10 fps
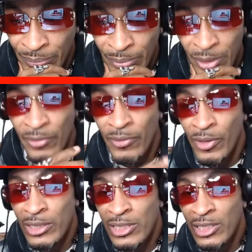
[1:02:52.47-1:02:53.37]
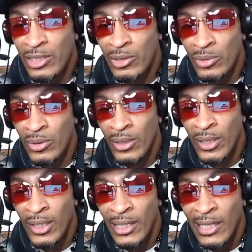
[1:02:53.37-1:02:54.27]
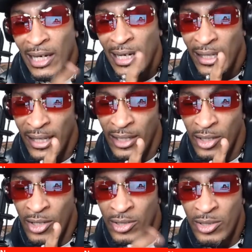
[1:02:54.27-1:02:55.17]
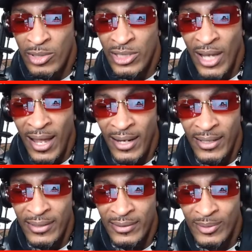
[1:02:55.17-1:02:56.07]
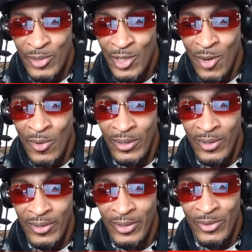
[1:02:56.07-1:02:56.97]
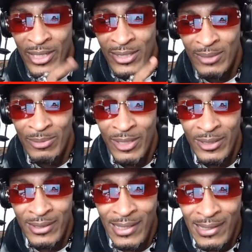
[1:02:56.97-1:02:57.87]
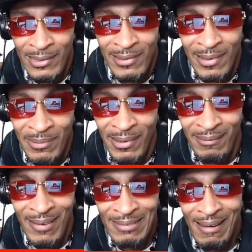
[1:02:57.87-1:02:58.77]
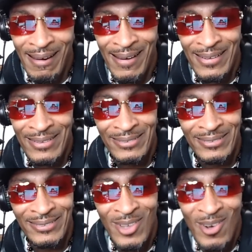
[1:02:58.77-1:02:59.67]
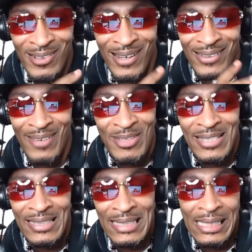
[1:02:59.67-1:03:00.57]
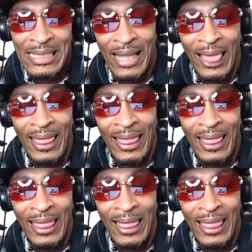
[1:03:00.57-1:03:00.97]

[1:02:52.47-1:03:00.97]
Your friends see you and they're like, girl, you shining. What's going on? You getting some good D or something? Talk, give us the tea.